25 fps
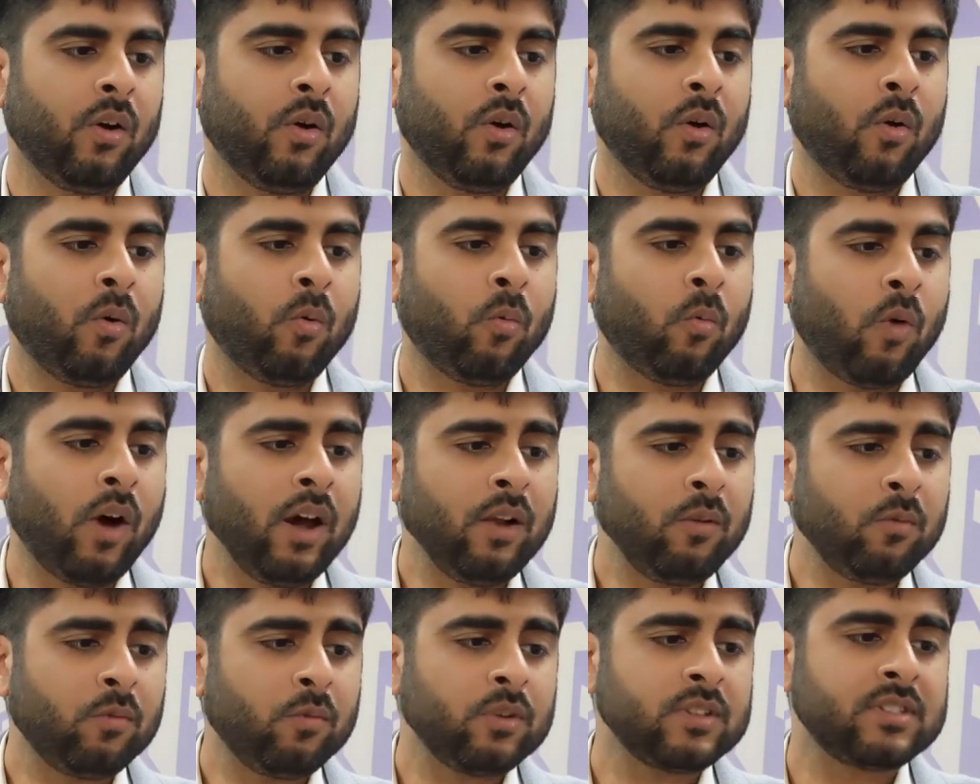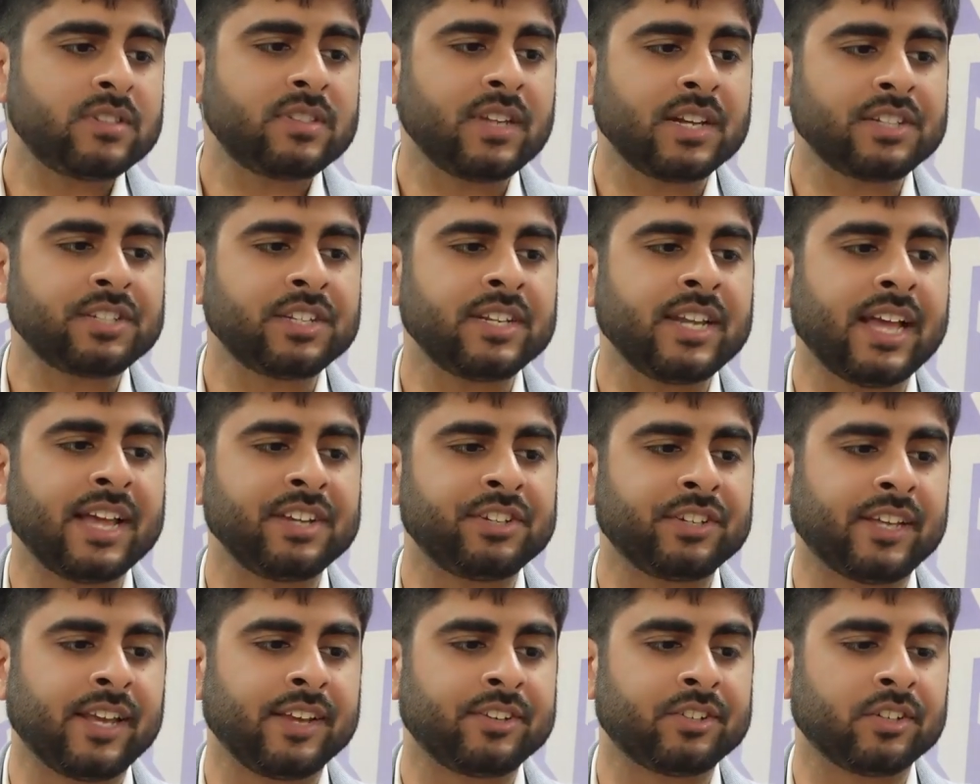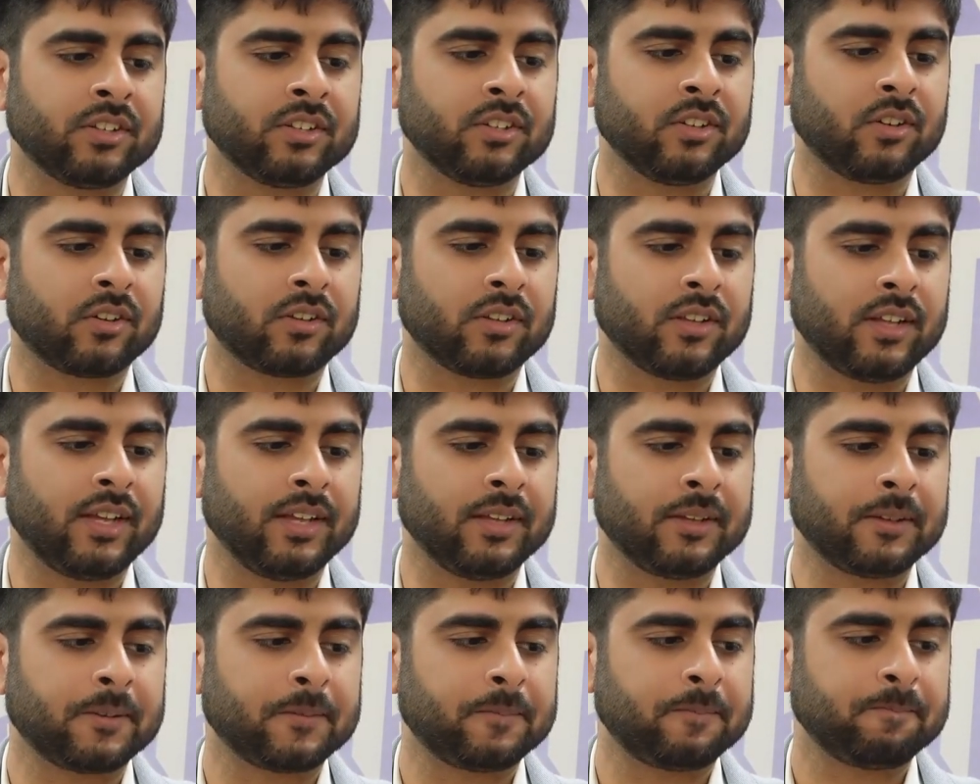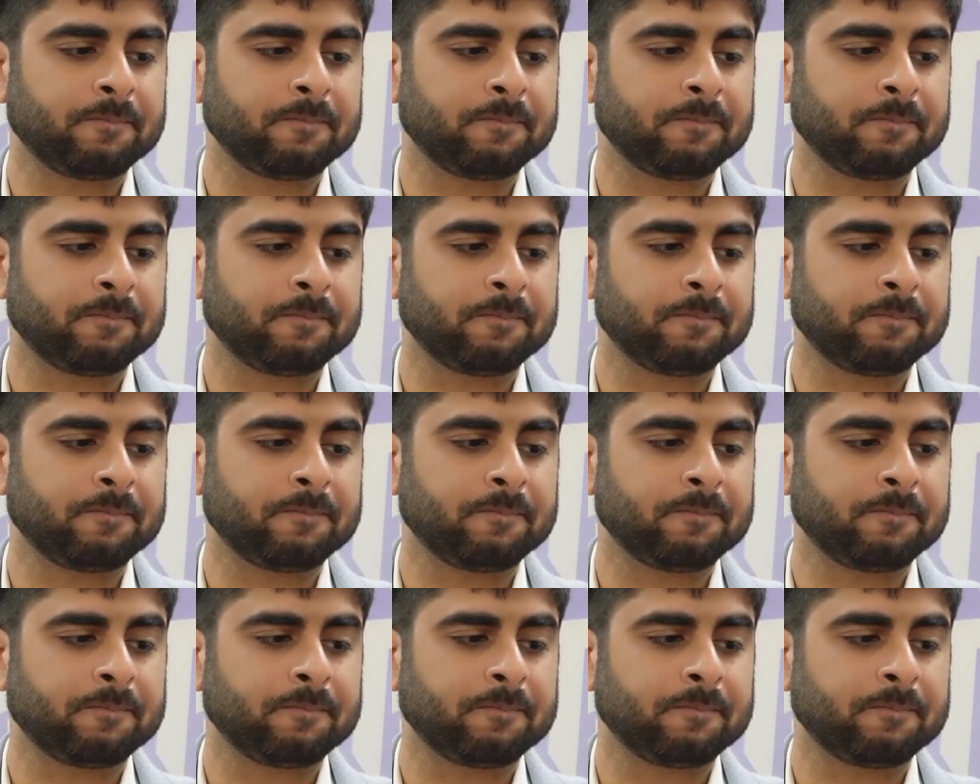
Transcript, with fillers: What would such an education look like?